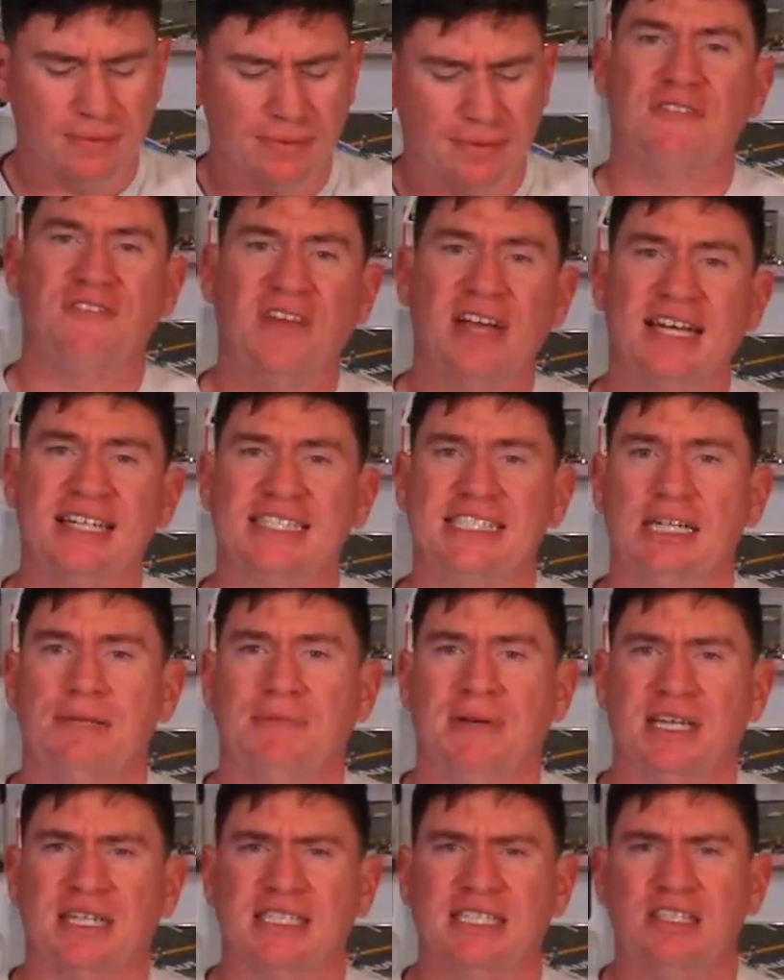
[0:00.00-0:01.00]
Now,
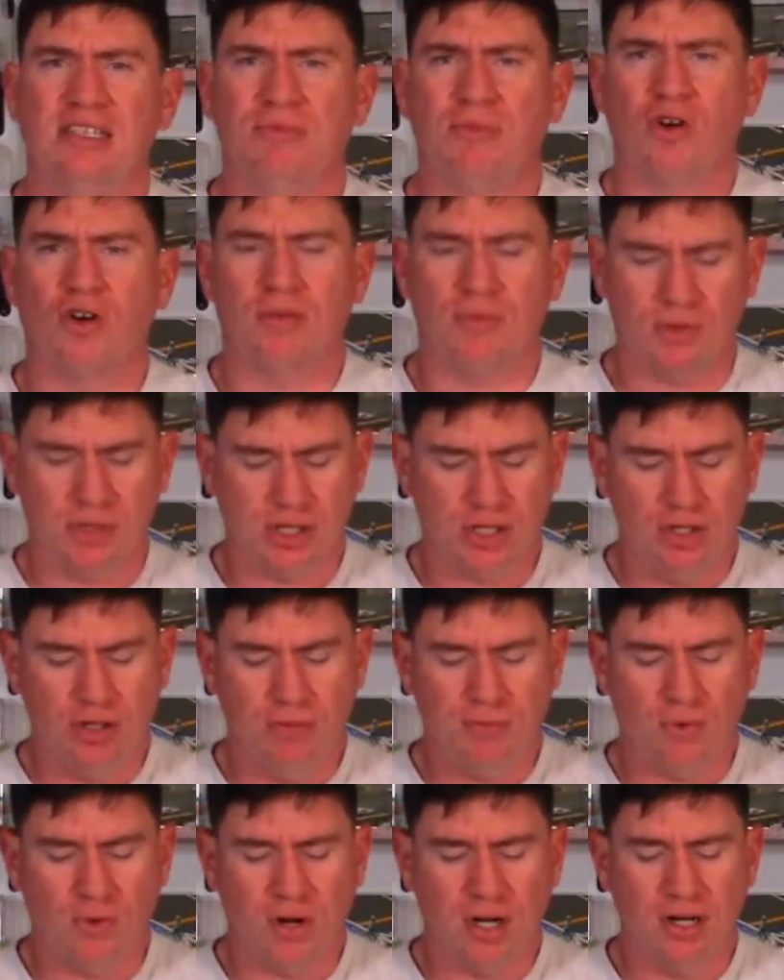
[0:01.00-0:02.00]
fantasy picks. In the Marbles
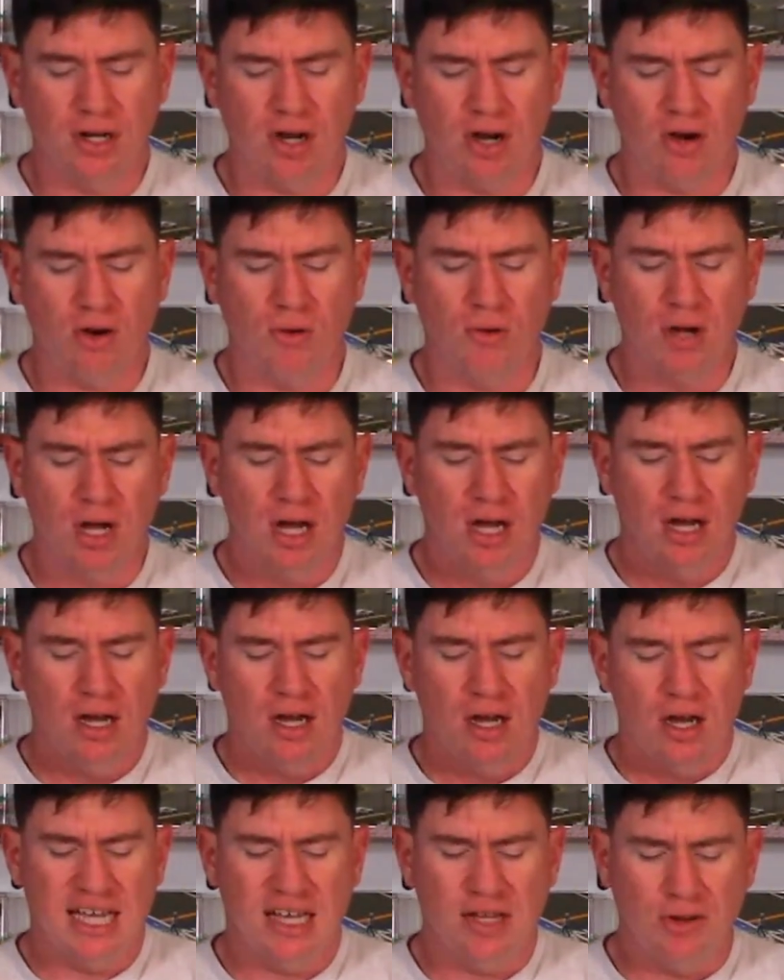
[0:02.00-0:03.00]
2.0,
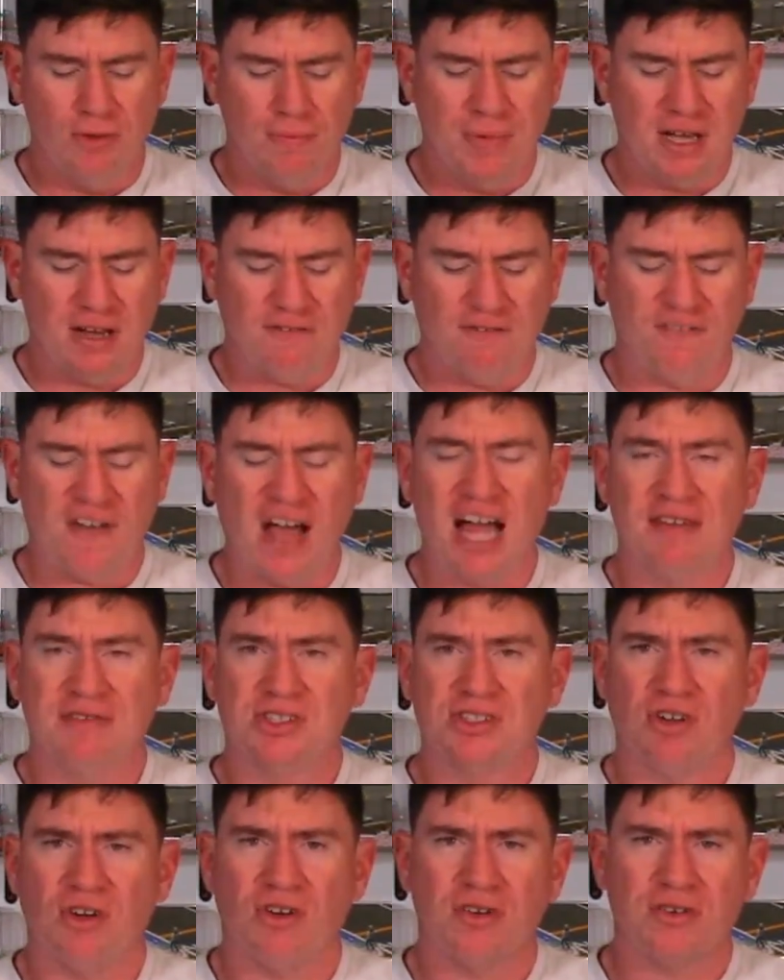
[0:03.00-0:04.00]
again, you pick
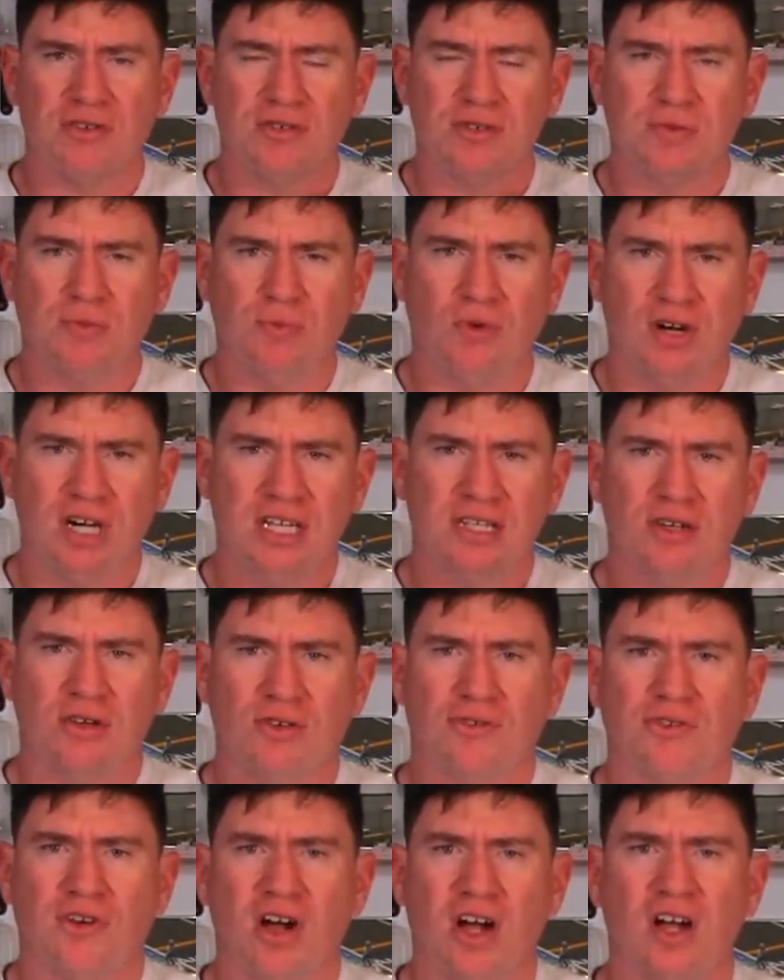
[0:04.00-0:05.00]
5 starters, 1 in
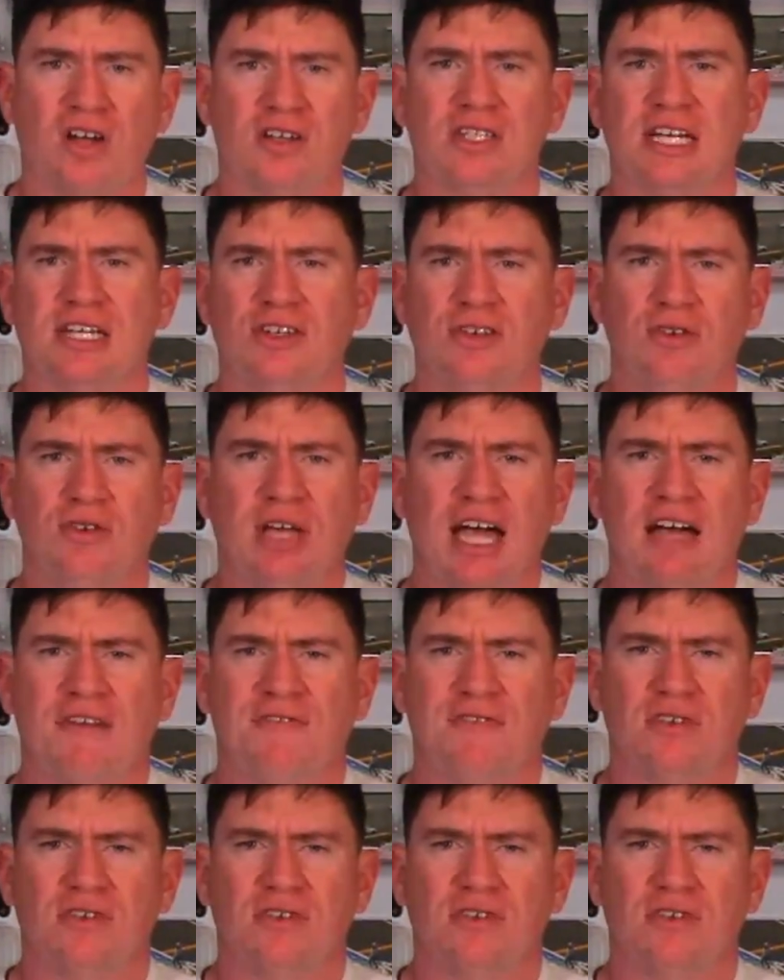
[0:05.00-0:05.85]
the garage that you